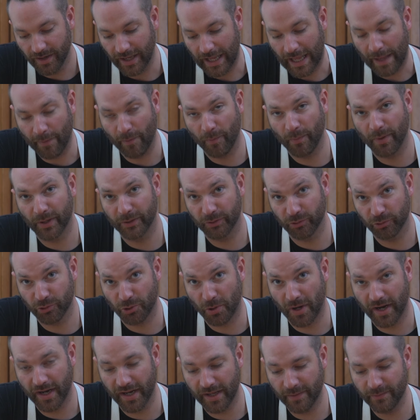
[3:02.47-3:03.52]
I'm about to
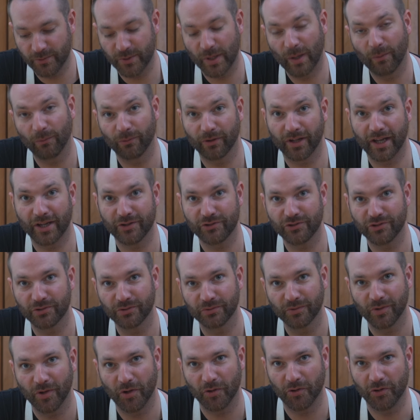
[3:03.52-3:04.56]
try them, so I will catch
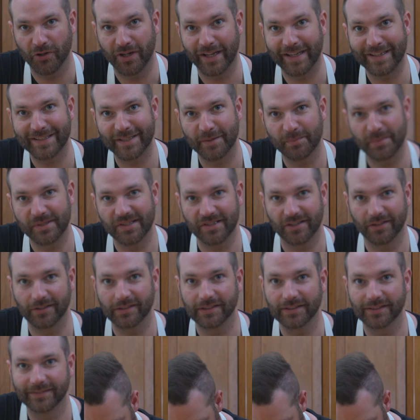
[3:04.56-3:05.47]
you on the next episode.